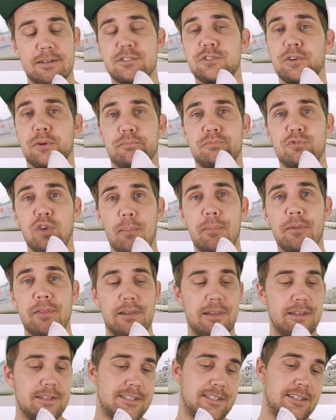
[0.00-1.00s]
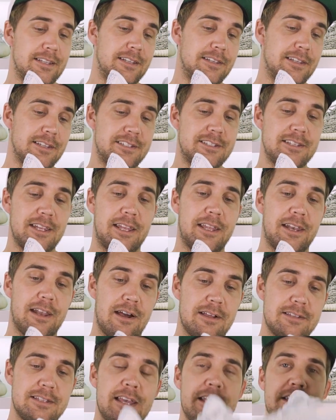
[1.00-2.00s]
So top of the list, let's check it
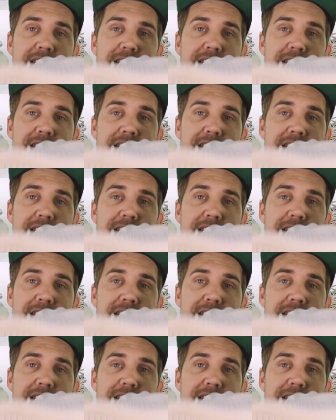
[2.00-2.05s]
out.